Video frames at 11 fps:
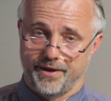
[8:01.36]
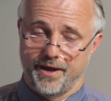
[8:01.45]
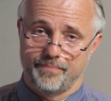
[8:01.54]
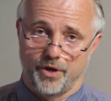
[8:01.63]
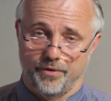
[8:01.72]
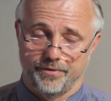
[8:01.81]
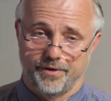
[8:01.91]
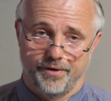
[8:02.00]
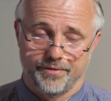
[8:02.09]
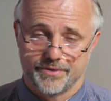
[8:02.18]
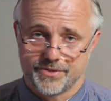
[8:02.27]
the
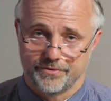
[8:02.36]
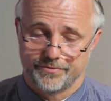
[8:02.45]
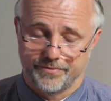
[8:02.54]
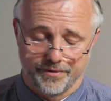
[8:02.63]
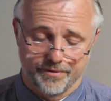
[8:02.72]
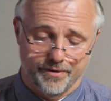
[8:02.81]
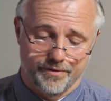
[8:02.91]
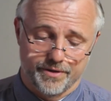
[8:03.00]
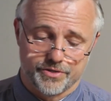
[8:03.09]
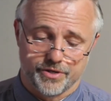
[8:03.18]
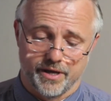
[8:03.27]

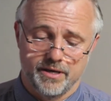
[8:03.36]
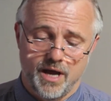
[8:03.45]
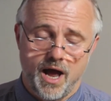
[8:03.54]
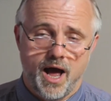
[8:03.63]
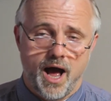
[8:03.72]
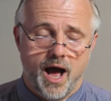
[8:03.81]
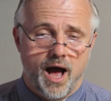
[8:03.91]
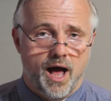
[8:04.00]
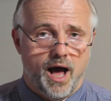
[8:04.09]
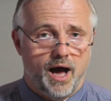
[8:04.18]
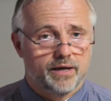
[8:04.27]
intranet
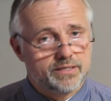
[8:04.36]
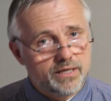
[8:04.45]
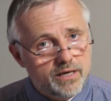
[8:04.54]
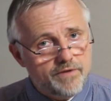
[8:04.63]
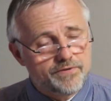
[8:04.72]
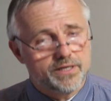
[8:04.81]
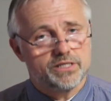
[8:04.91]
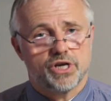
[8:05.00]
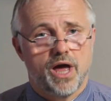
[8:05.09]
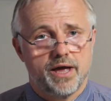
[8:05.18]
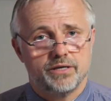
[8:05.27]
are
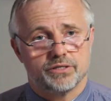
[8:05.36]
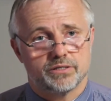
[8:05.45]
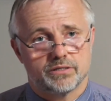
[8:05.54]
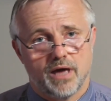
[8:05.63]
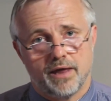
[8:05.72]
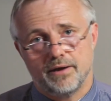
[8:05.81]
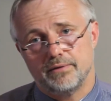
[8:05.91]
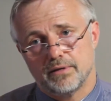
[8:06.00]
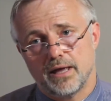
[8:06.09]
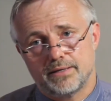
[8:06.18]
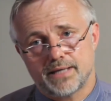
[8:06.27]
significant changes, and
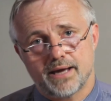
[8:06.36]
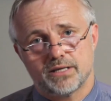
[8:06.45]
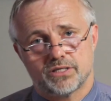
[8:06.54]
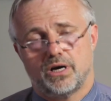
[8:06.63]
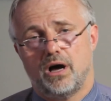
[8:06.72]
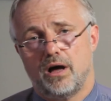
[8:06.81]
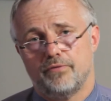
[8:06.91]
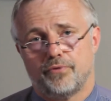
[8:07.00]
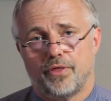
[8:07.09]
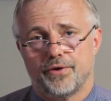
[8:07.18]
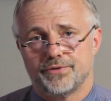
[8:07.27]
it takes
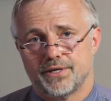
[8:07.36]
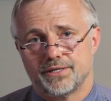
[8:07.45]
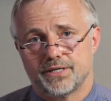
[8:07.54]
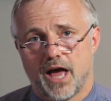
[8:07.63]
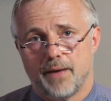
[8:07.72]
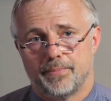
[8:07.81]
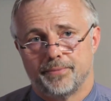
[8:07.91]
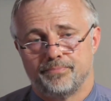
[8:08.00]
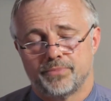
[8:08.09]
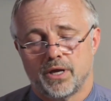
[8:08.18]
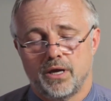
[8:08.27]
time for those things to
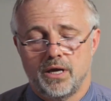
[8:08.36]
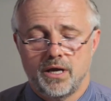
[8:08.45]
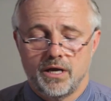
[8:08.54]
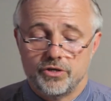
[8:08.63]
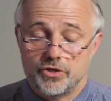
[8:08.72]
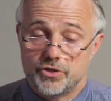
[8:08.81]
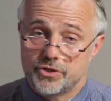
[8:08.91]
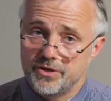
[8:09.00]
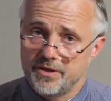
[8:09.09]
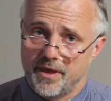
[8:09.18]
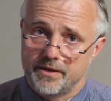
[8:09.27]
happen.
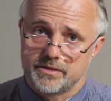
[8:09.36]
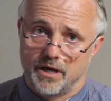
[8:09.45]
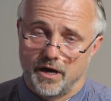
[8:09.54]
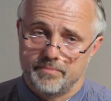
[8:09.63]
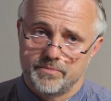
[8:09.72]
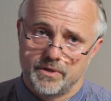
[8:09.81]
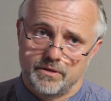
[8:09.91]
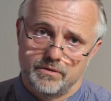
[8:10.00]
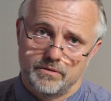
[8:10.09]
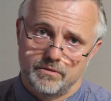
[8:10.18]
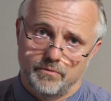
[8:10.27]
During that time,
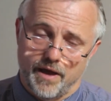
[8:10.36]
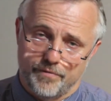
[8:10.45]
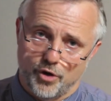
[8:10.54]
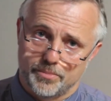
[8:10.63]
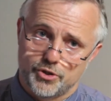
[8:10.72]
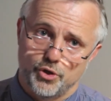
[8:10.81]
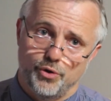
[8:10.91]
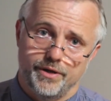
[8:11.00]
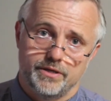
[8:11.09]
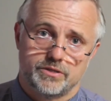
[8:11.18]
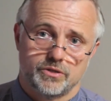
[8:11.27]
we have an
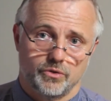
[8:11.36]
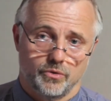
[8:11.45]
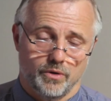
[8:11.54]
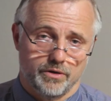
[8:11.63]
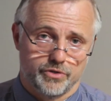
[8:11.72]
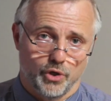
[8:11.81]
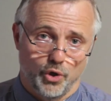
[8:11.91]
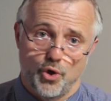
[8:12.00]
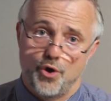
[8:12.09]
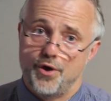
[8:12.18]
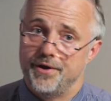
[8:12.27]
opportunity to
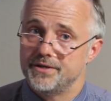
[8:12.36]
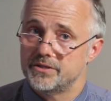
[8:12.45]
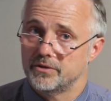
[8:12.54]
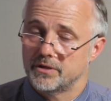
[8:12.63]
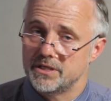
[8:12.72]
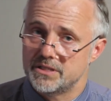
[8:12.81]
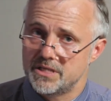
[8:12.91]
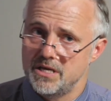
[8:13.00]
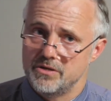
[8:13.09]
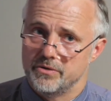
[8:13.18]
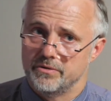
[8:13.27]
learn and to
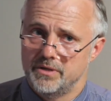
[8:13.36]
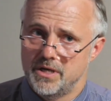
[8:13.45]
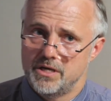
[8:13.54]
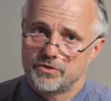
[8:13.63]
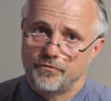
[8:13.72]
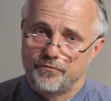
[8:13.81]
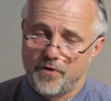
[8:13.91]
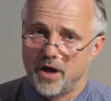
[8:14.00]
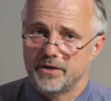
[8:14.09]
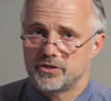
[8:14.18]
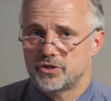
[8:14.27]
continue to
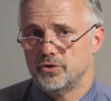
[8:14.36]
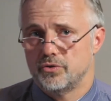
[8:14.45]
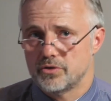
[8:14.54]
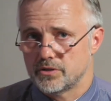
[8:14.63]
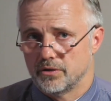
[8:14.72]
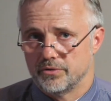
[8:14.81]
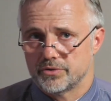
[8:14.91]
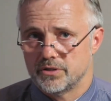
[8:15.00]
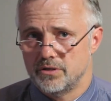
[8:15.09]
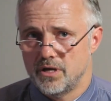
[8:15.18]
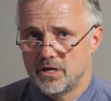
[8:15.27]
fine-tune the
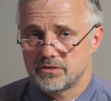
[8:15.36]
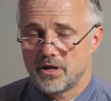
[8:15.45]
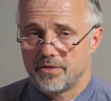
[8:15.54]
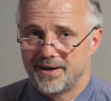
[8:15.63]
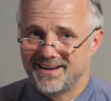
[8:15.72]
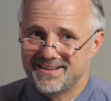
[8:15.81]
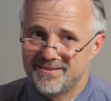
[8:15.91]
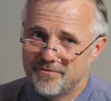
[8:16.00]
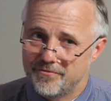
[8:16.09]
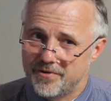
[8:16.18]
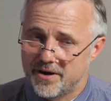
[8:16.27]
solution so that it
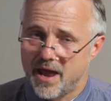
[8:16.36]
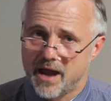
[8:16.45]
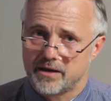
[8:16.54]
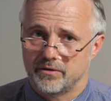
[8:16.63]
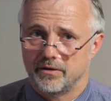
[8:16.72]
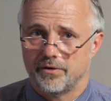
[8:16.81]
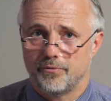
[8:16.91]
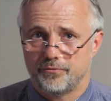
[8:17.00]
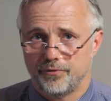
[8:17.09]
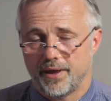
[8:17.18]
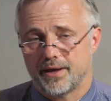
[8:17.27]
very
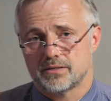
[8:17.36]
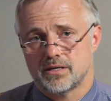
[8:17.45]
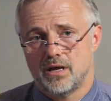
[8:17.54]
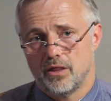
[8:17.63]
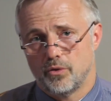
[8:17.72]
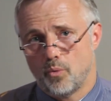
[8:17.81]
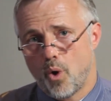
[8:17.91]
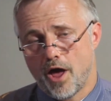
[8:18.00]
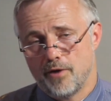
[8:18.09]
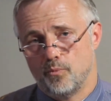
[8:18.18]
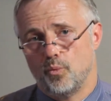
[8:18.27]
accurately reflects the
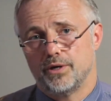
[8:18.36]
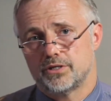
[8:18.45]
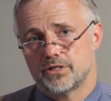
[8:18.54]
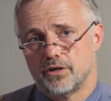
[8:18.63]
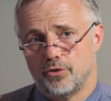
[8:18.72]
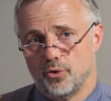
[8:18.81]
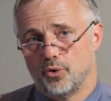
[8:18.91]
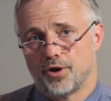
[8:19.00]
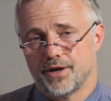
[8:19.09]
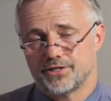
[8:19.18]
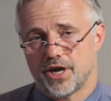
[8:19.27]
way in which the
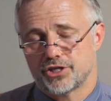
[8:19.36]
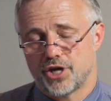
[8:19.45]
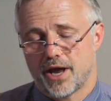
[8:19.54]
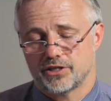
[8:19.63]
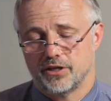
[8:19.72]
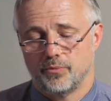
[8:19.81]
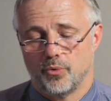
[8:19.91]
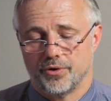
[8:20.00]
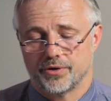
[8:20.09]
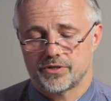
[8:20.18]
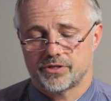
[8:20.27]
organisation actually
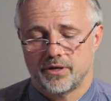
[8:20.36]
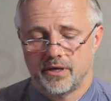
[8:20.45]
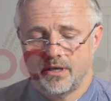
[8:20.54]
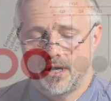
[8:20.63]
works.